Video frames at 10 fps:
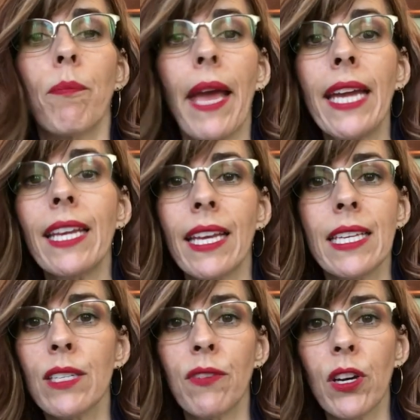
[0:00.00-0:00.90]
painting
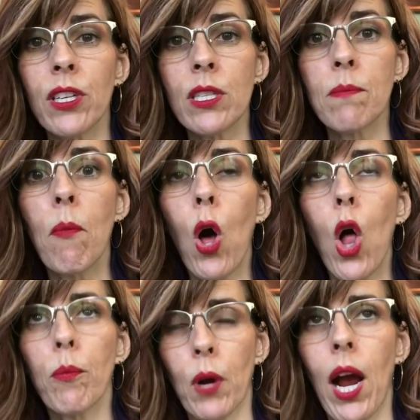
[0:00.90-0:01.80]
is a very
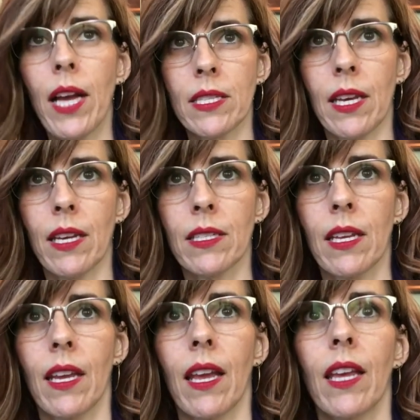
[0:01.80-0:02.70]
small process.
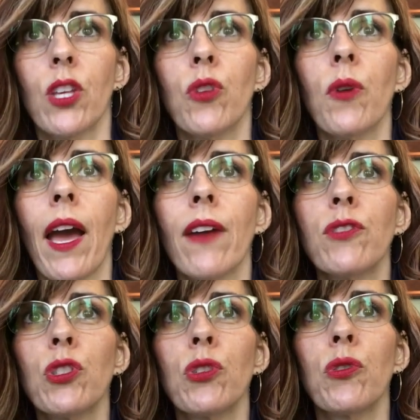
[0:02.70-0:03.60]
You
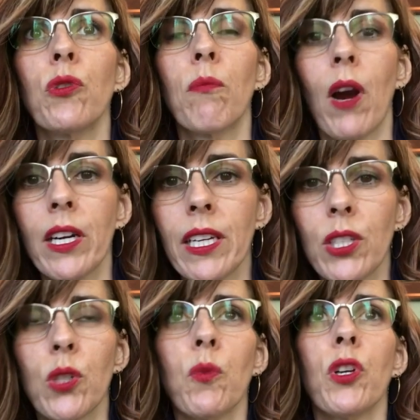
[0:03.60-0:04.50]
have to market
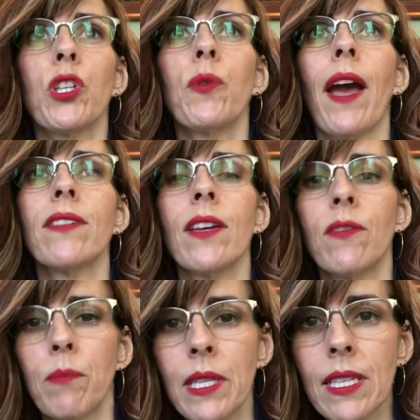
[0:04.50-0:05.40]
your work. You have to have
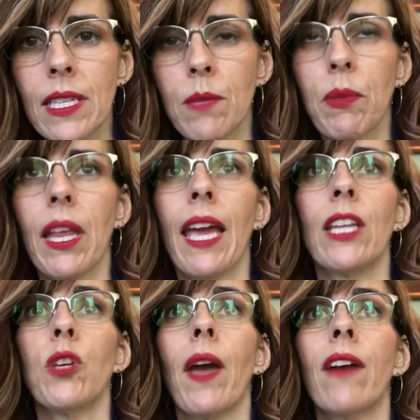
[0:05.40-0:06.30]
a business
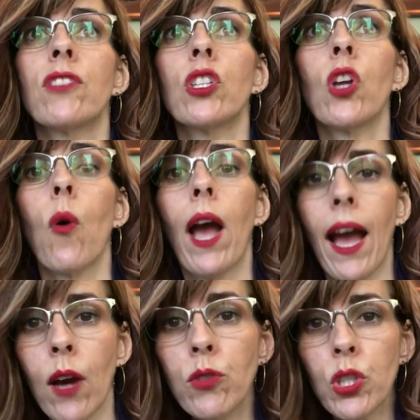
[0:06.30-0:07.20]
plan. You have to know
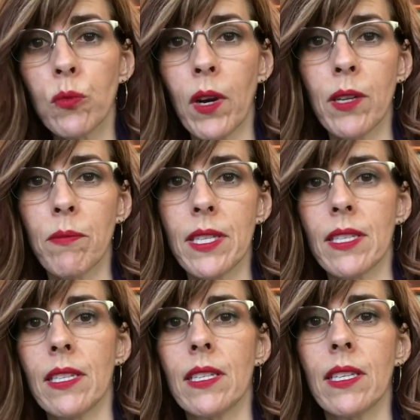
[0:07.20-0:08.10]
how to run a
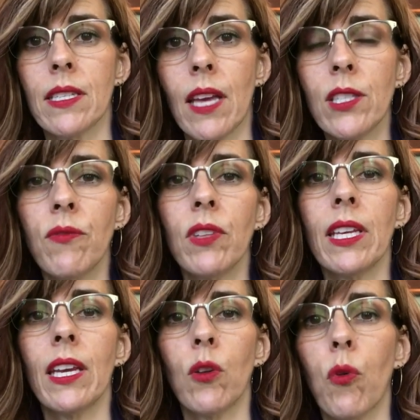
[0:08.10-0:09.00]
business
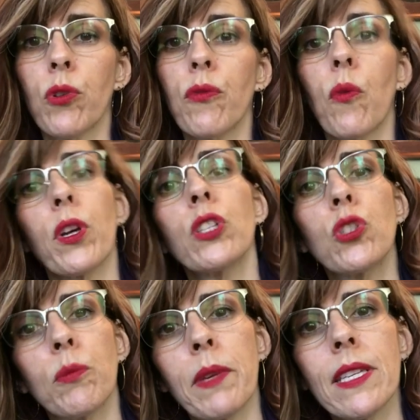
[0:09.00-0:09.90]
successfully in order for it
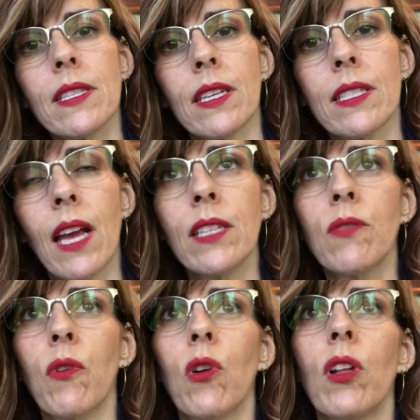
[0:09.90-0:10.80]
to be
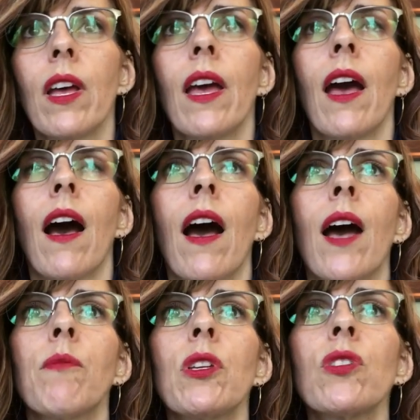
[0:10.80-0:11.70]
successful.
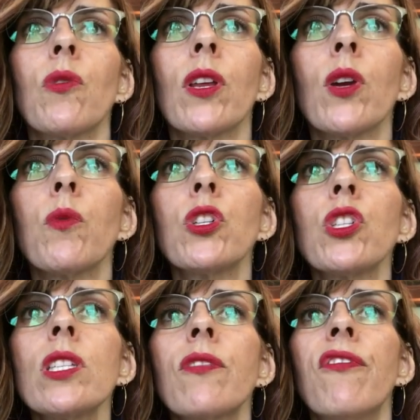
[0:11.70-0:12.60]
Um, so there were
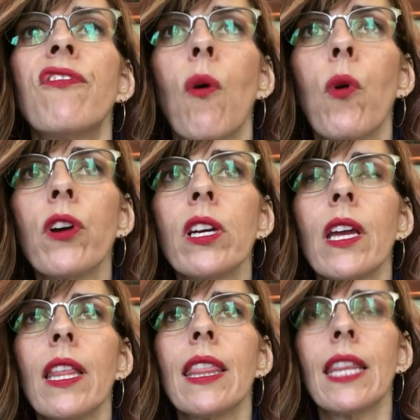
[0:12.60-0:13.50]
just four
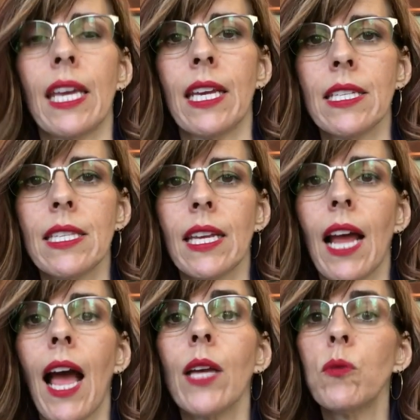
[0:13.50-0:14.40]
things that
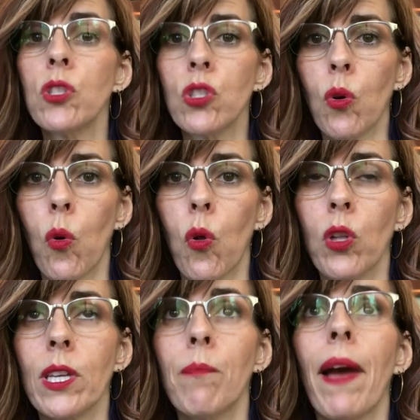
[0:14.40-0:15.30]
I was
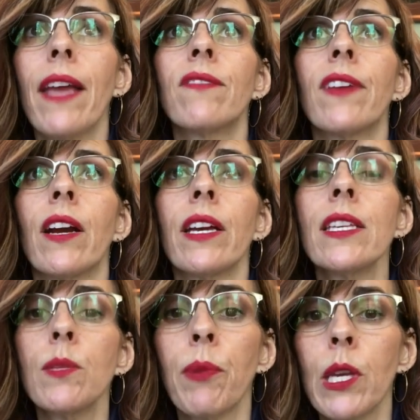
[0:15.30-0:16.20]
told by
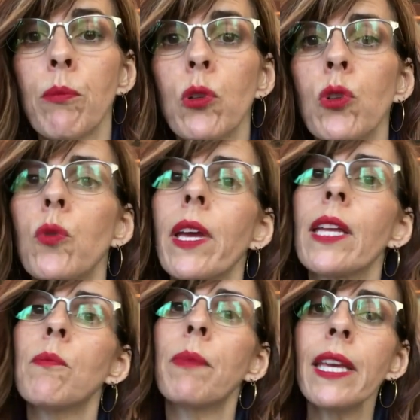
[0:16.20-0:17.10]
various people who
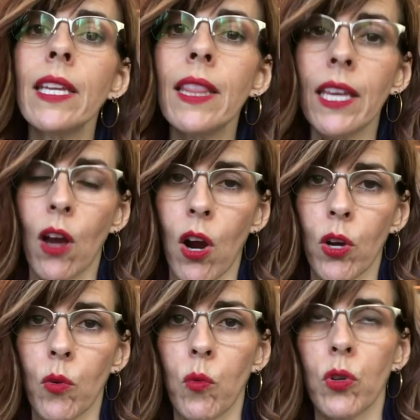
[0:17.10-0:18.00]
had been in the
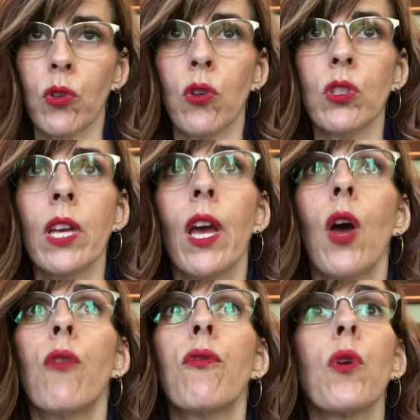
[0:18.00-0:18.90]
art world
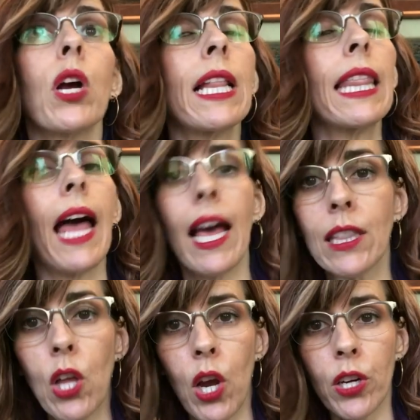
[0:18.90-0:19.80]
for a
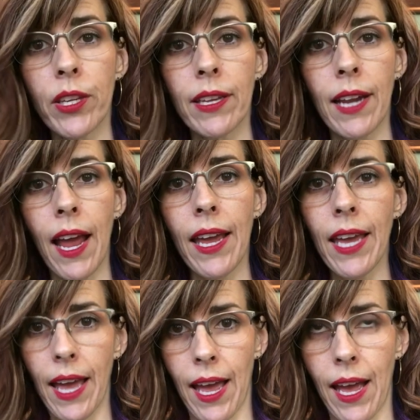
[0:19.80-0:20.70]
lot longer than I
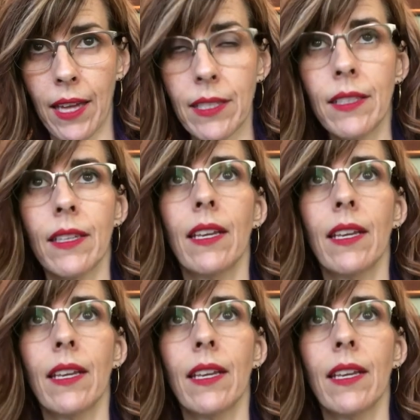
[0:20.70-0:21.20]
had.